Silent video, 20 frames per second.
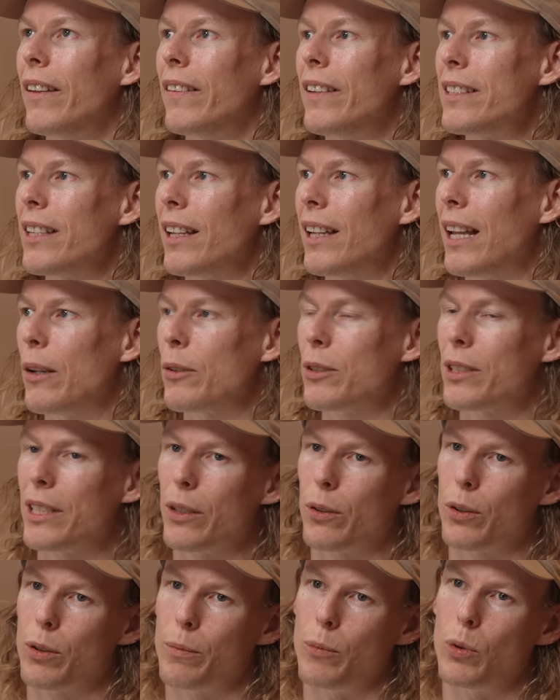This allows
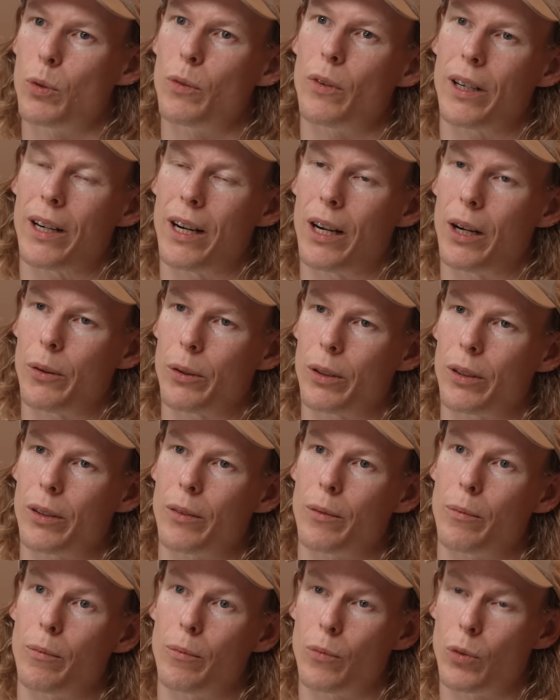Neo to move around
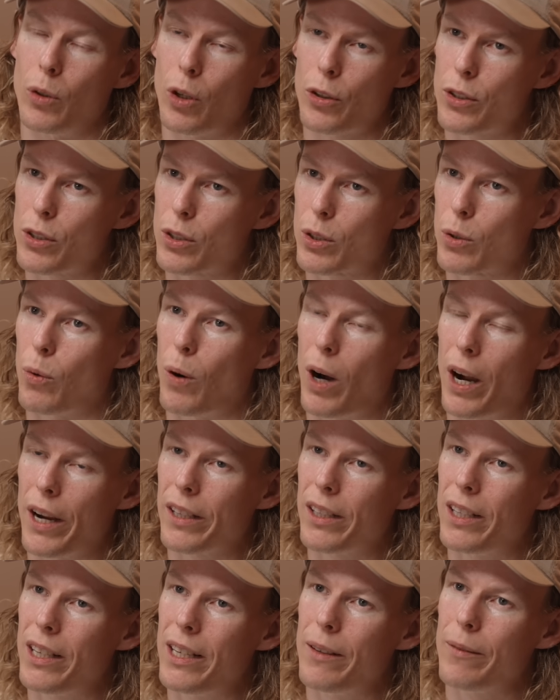not just
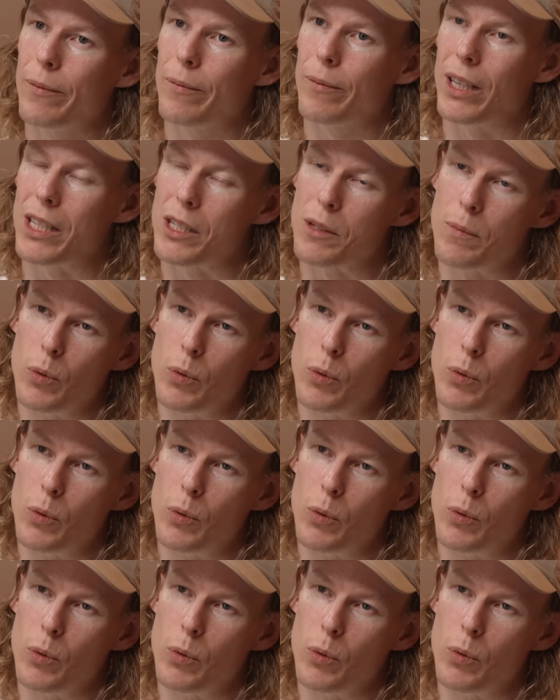quietly and